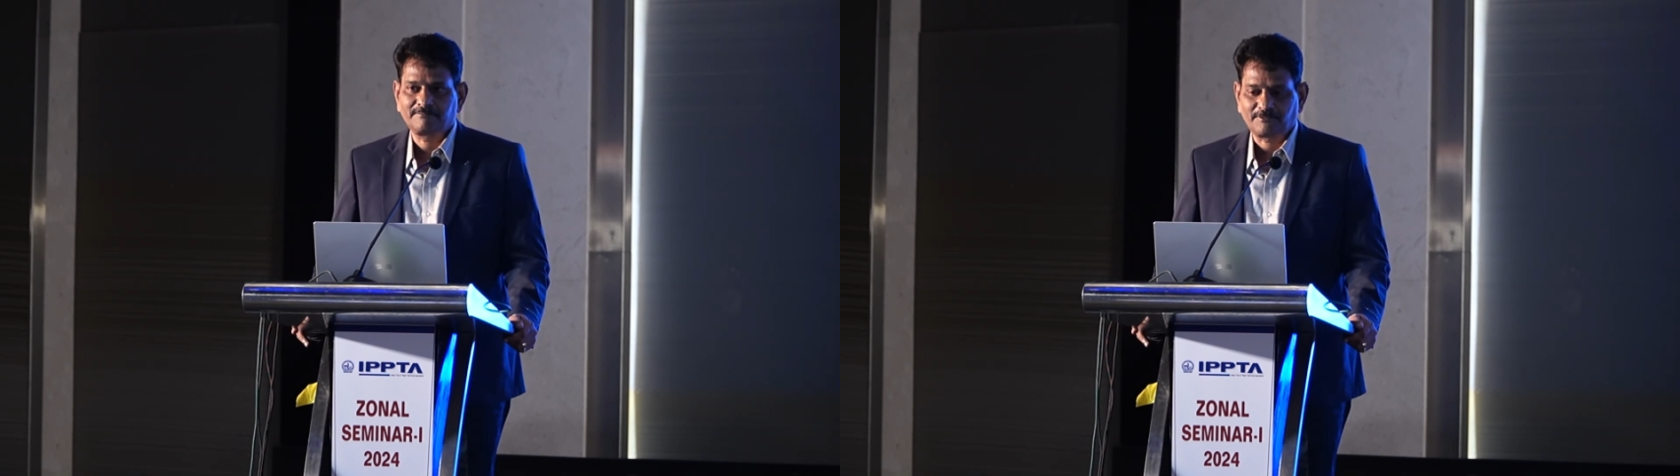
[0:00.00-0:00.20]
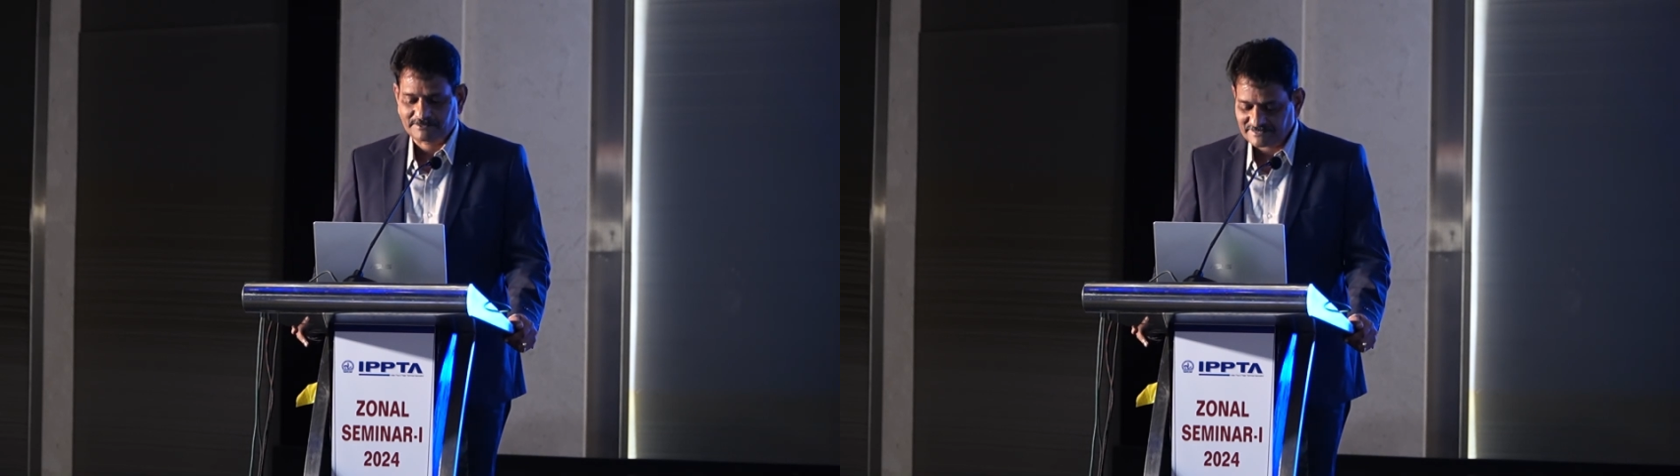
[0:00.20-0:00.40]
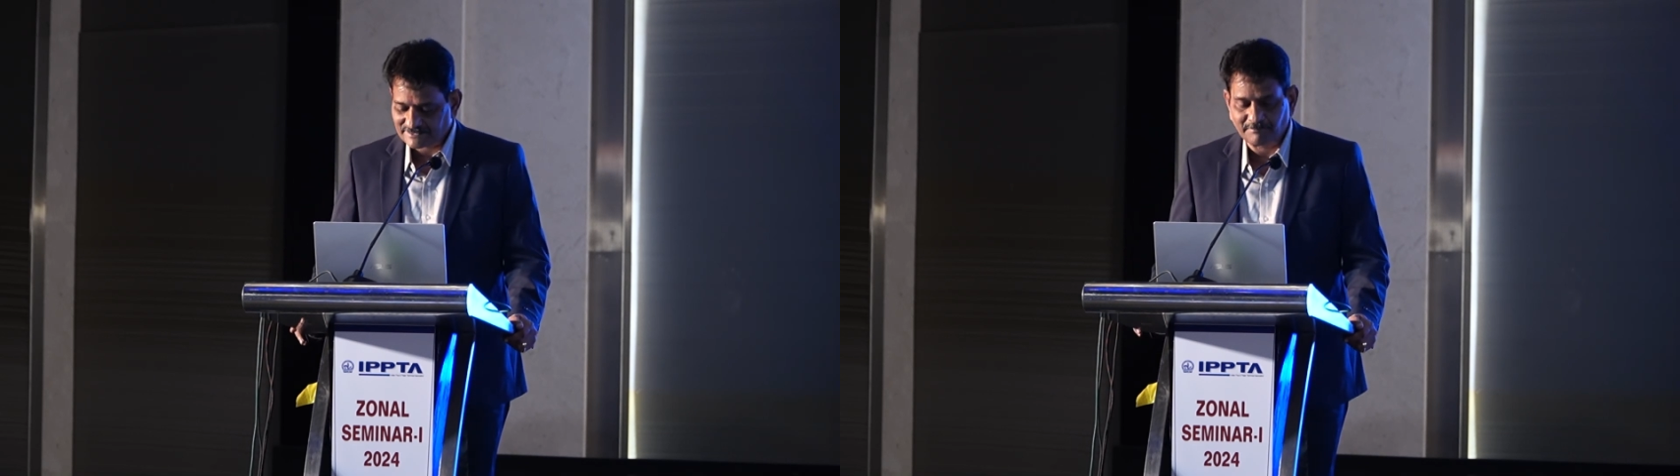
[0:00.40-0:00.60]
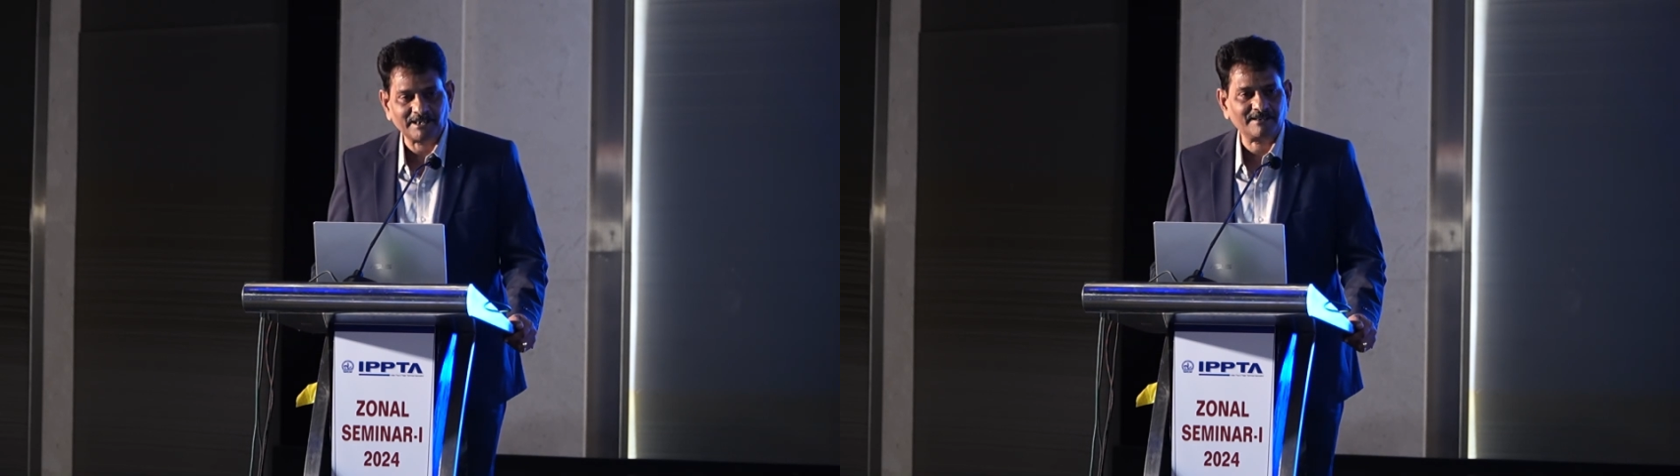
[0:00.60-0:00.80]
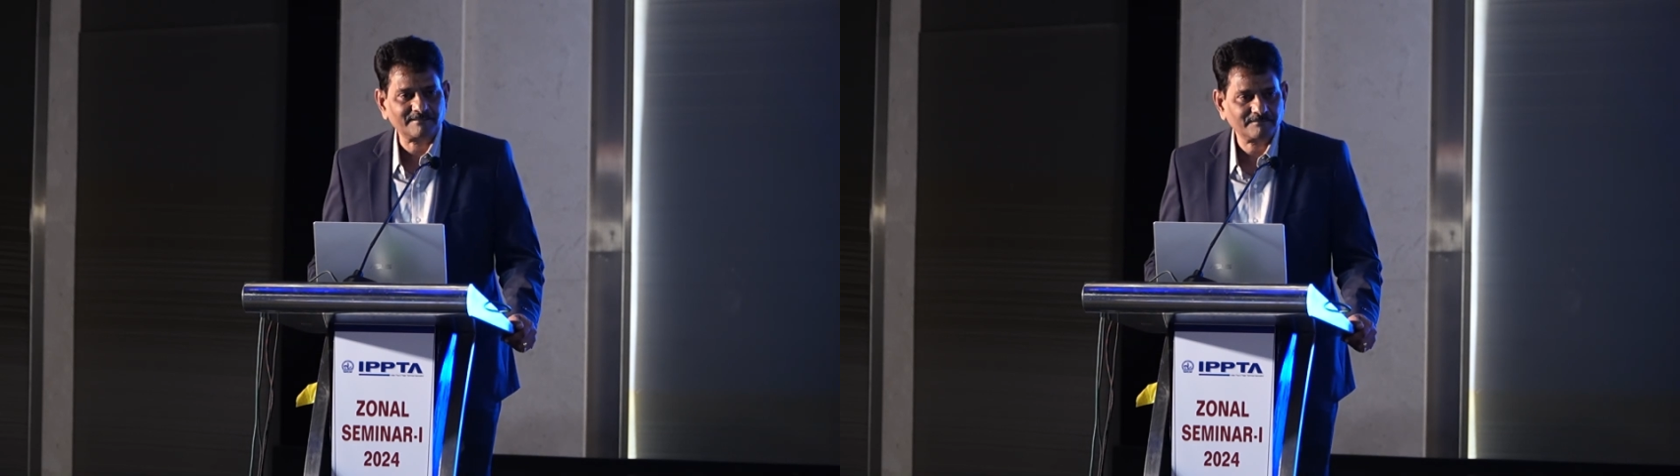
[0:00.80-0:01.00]
for this
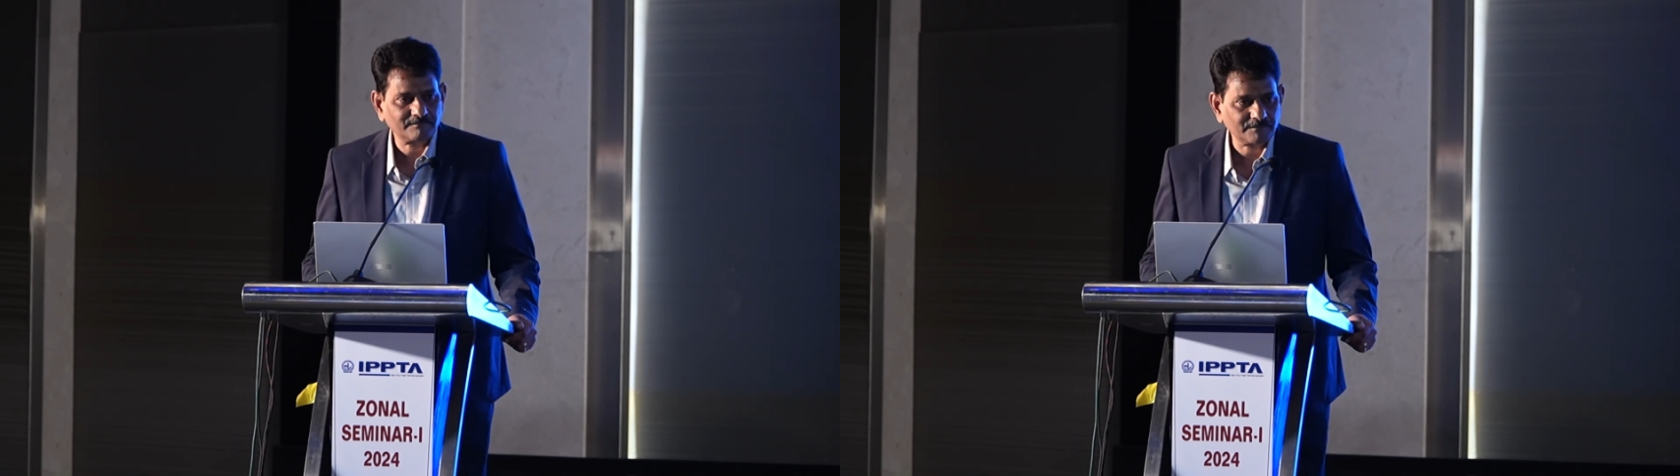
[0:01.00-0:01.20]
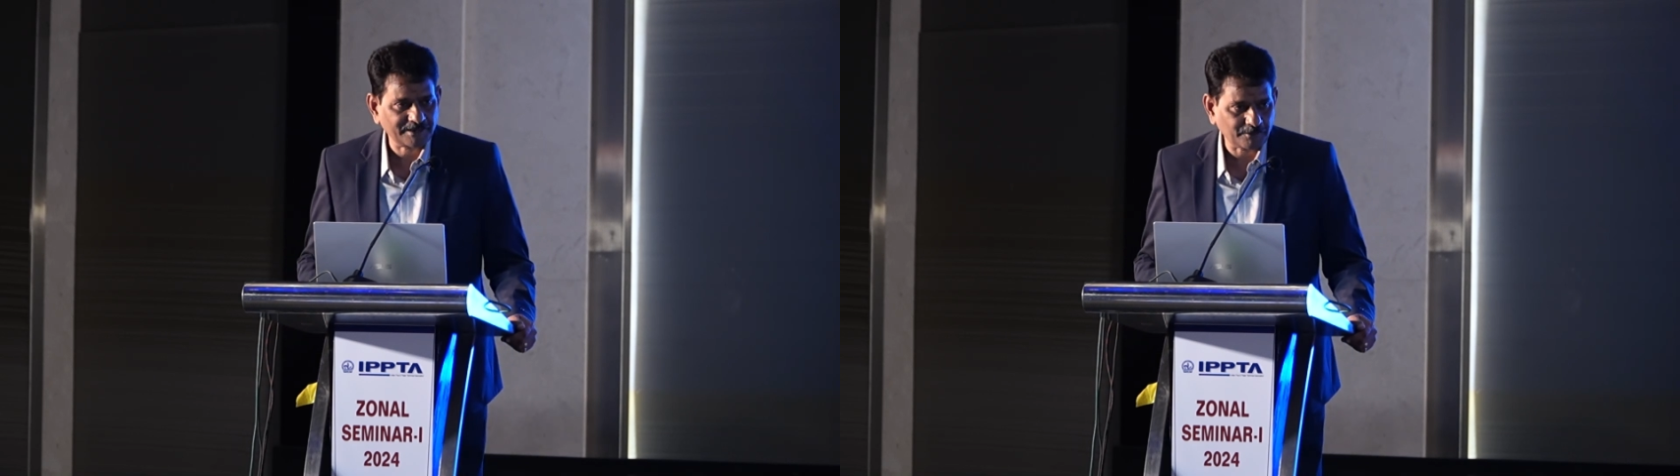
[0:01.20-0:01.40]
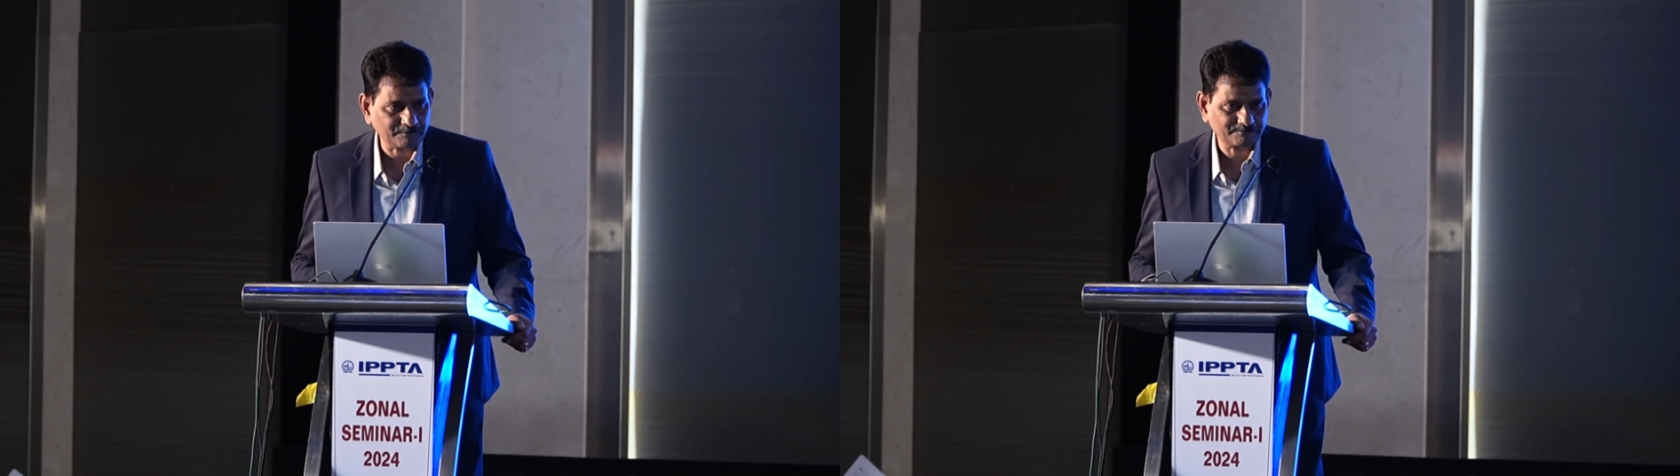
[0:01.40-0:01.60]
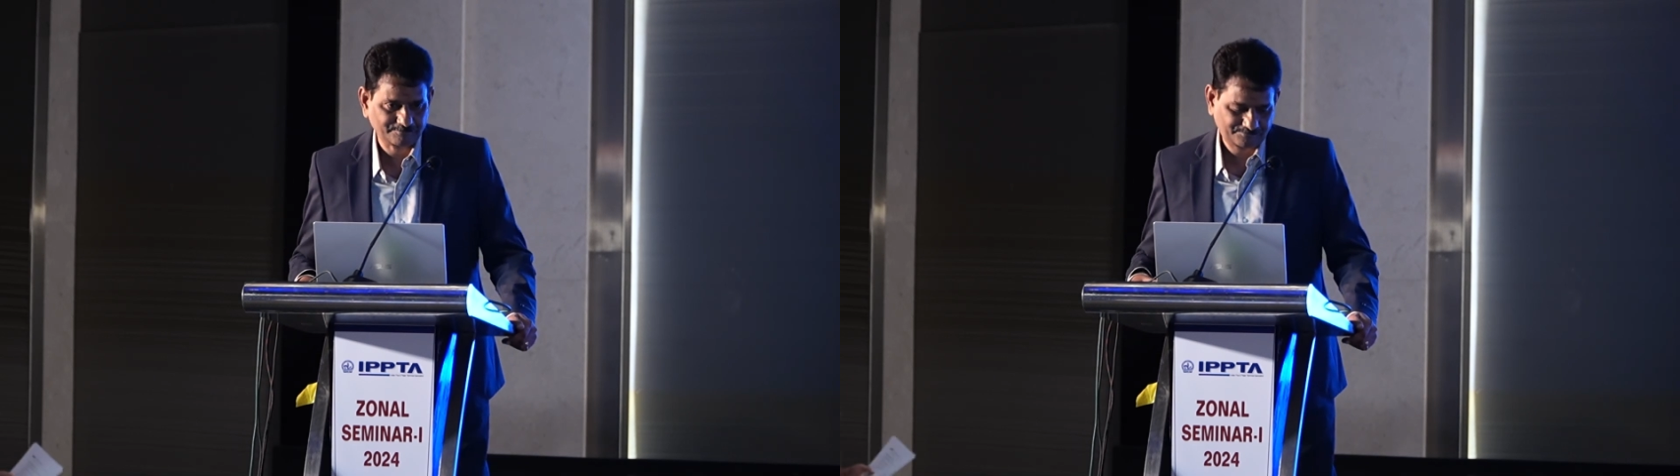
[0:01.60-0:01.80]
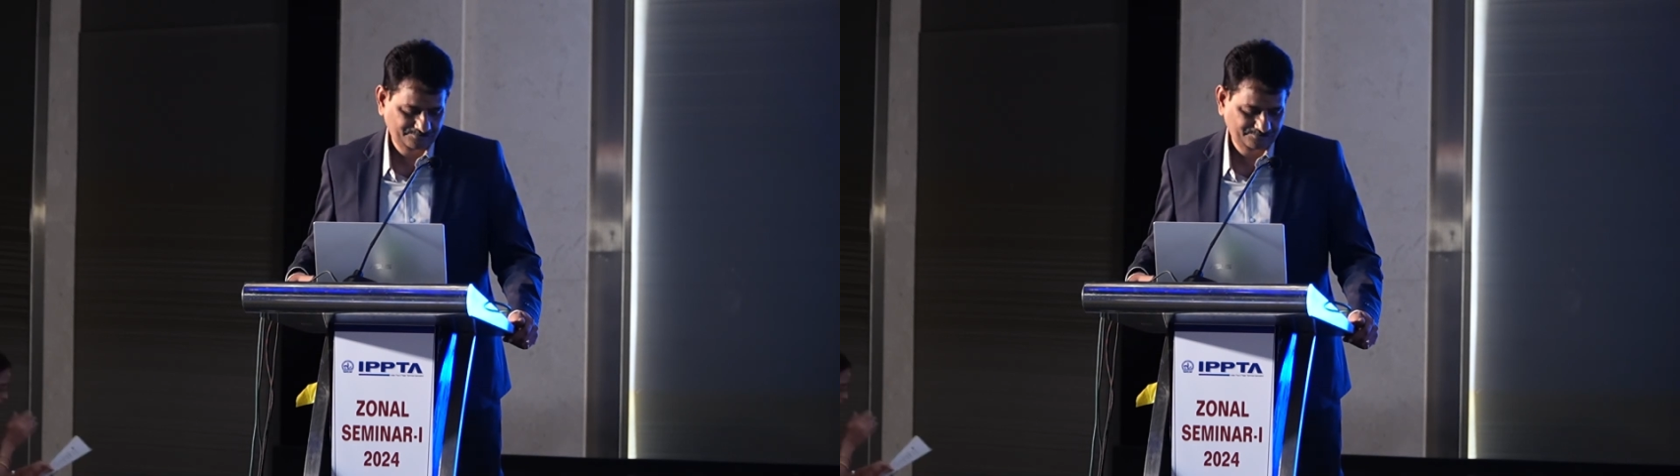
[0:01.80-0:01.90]
seminar. Thank you.